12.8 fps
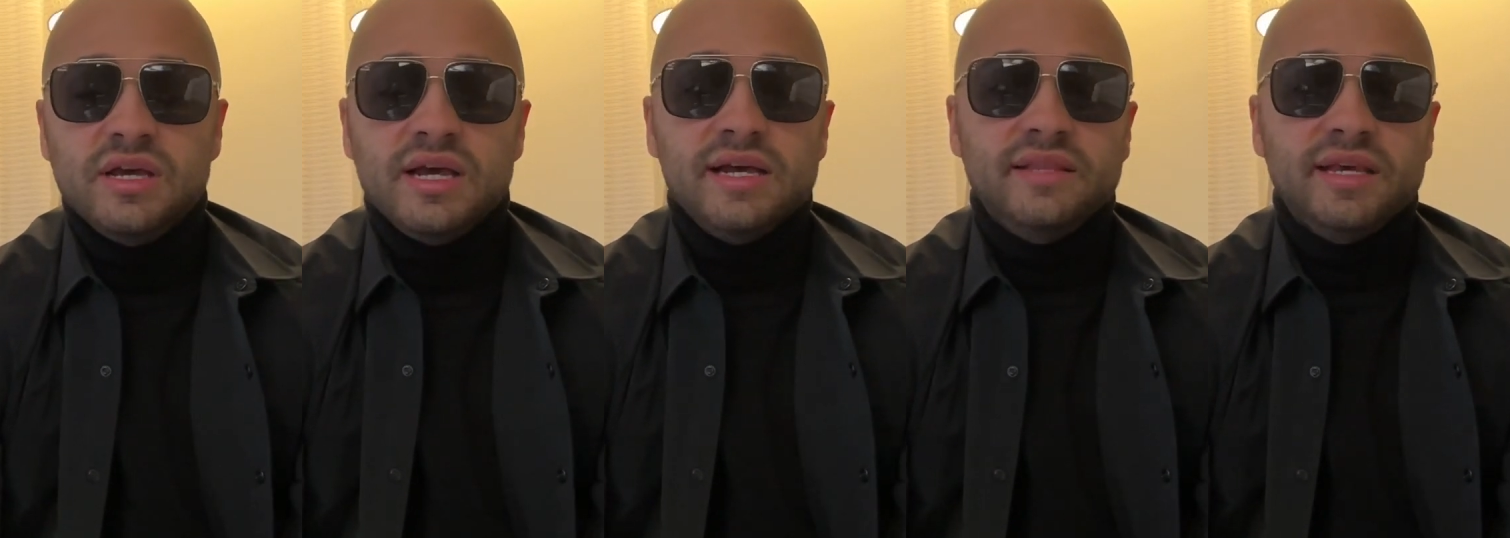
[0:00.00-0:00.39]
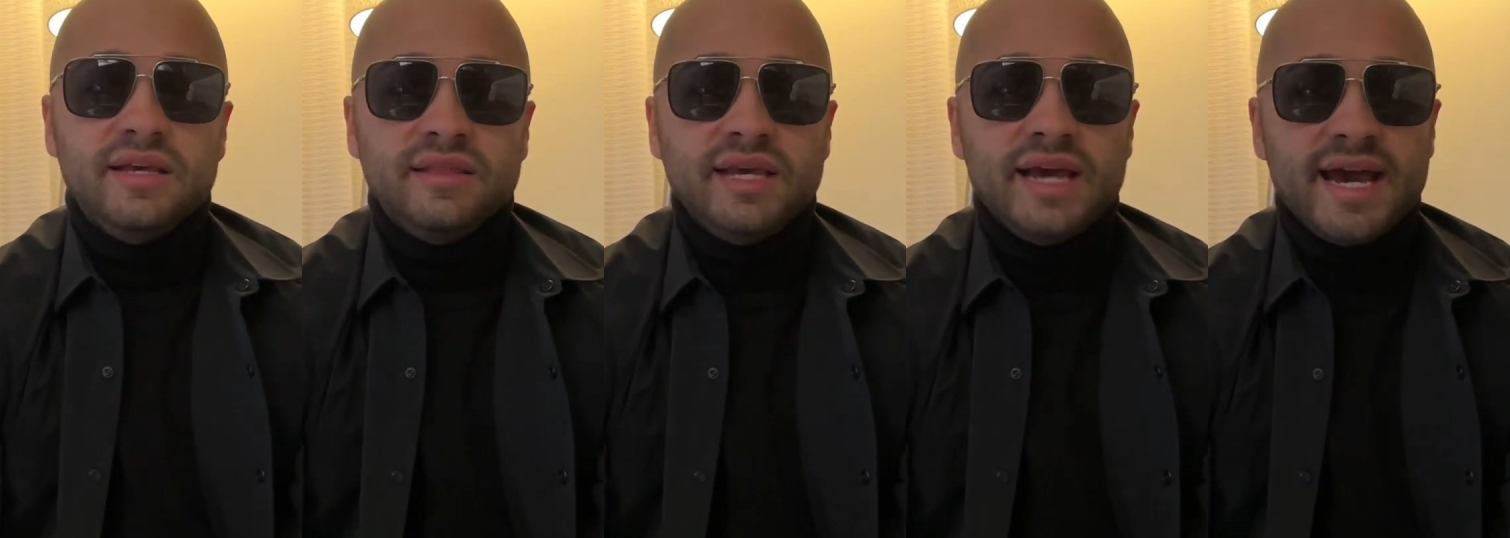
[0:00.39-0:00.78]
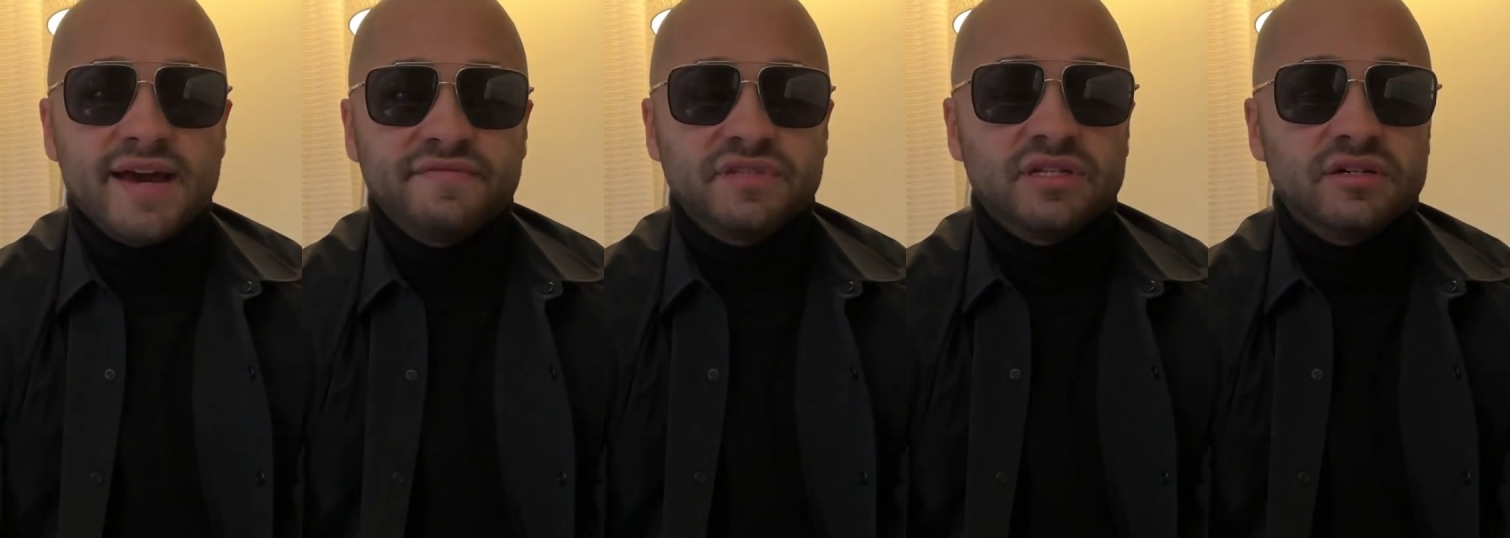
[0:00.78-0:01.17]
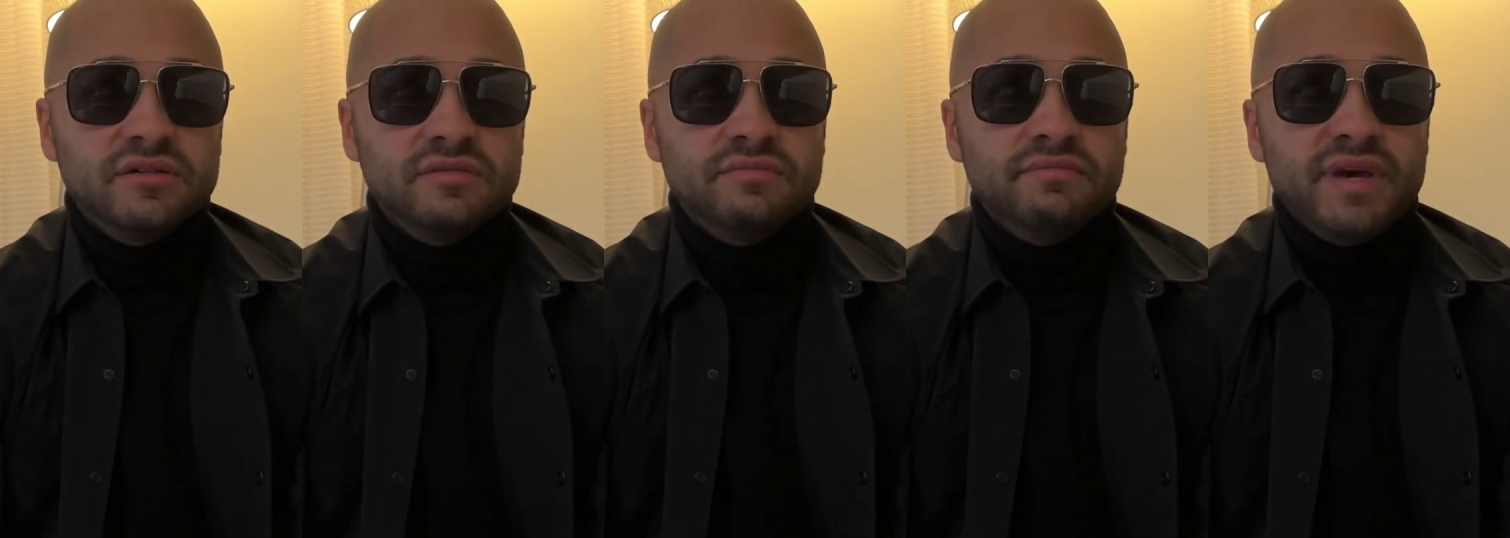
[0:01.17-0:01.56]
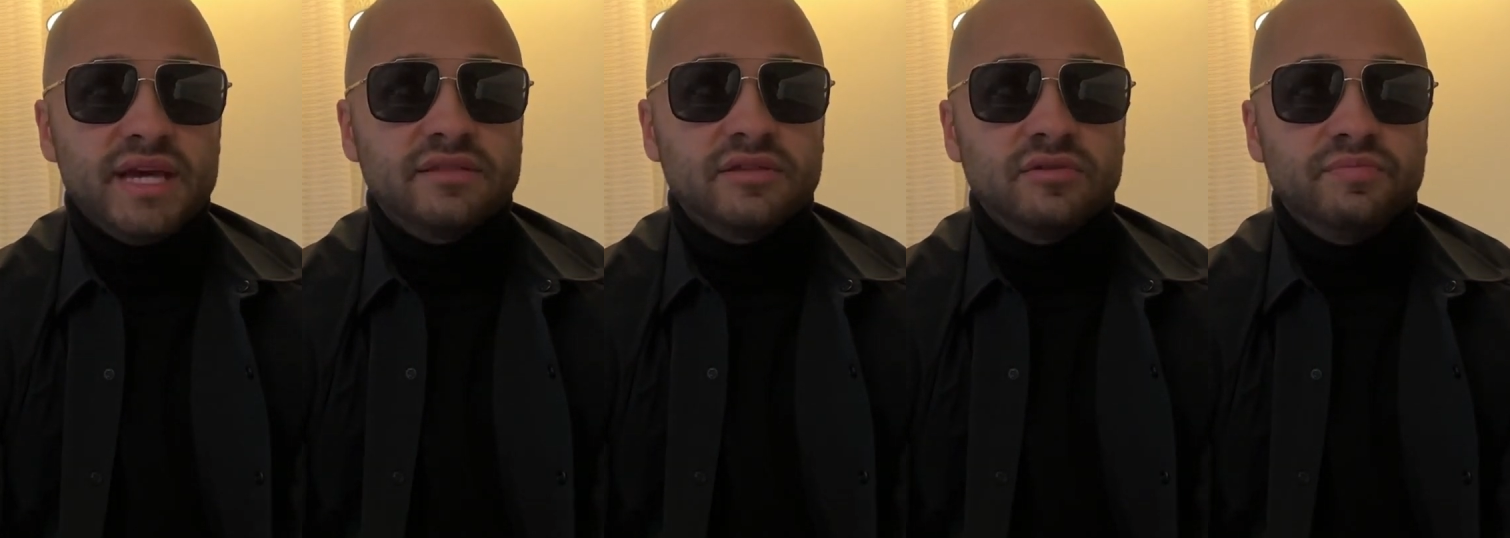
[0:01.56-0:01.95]
And they, they have to
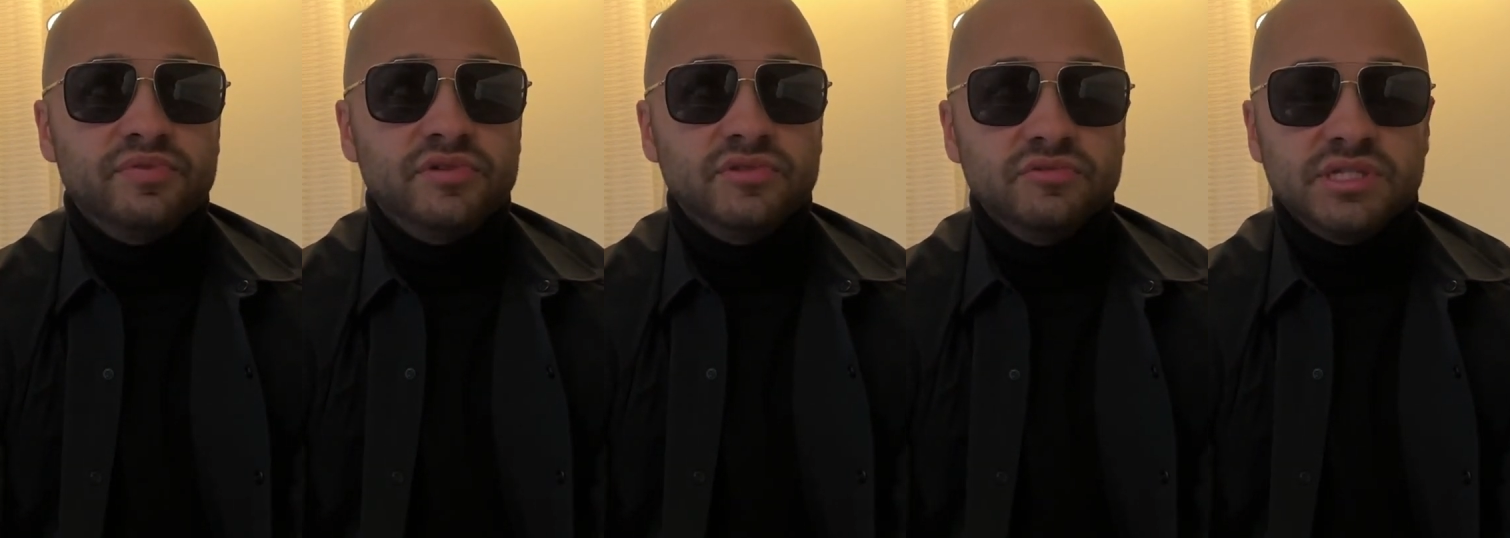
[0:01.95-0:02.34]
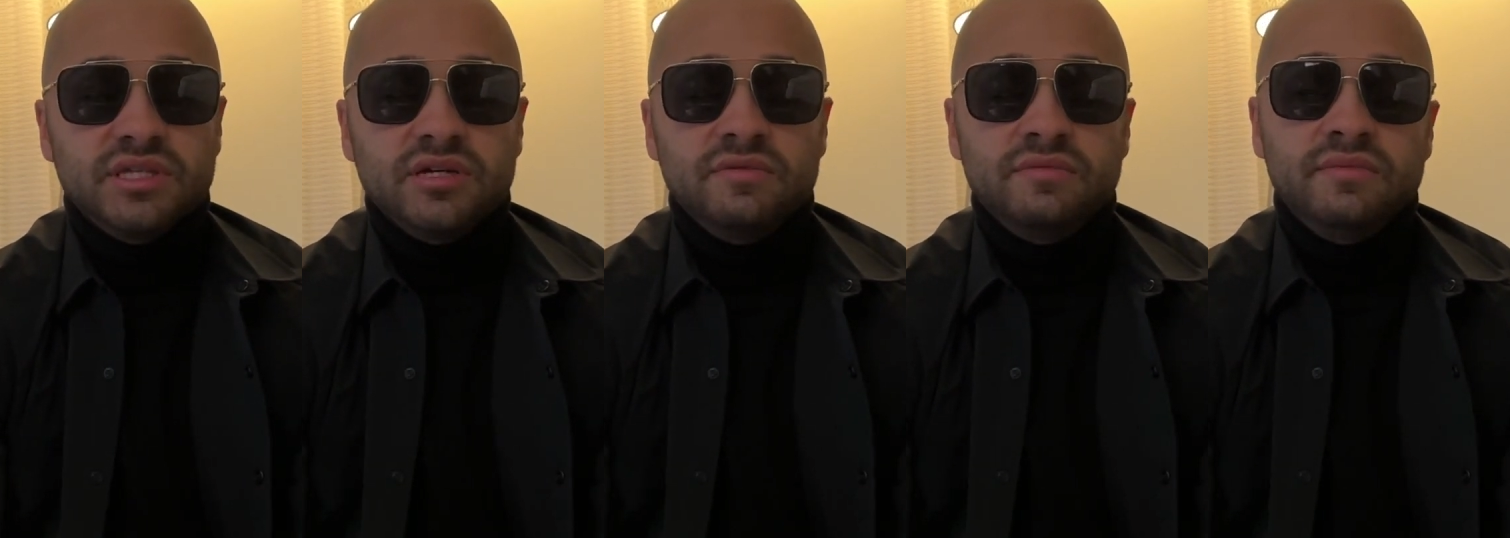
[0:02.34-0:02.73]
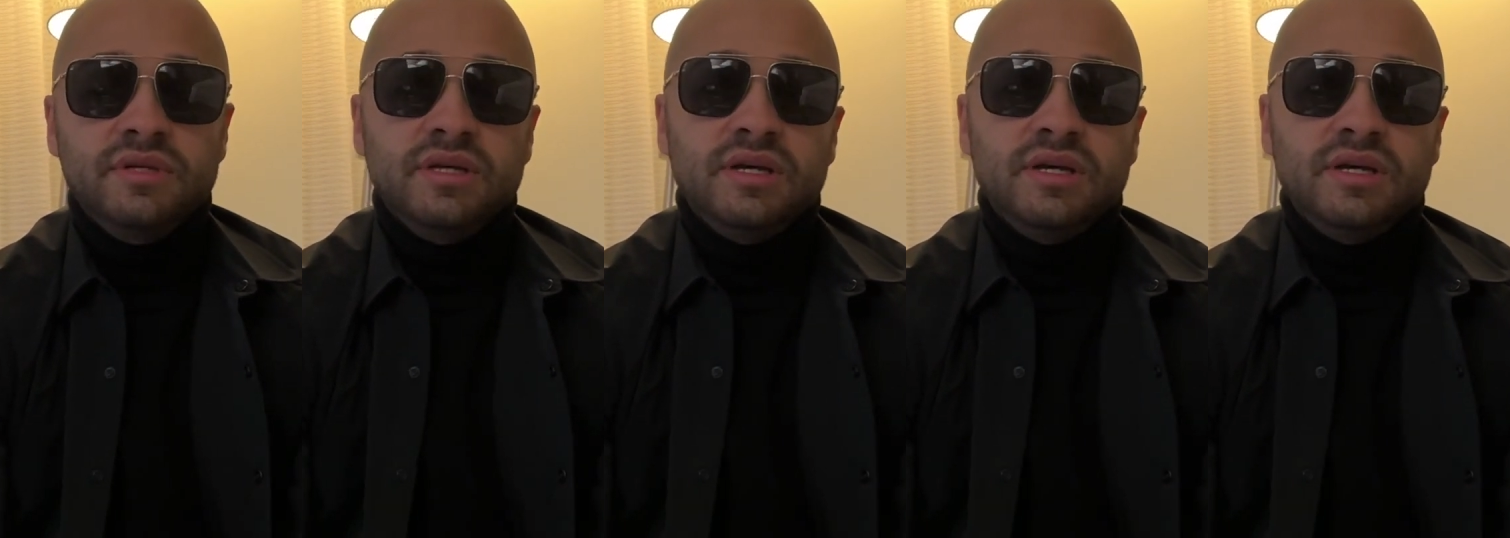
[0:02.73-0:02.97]
make them produce them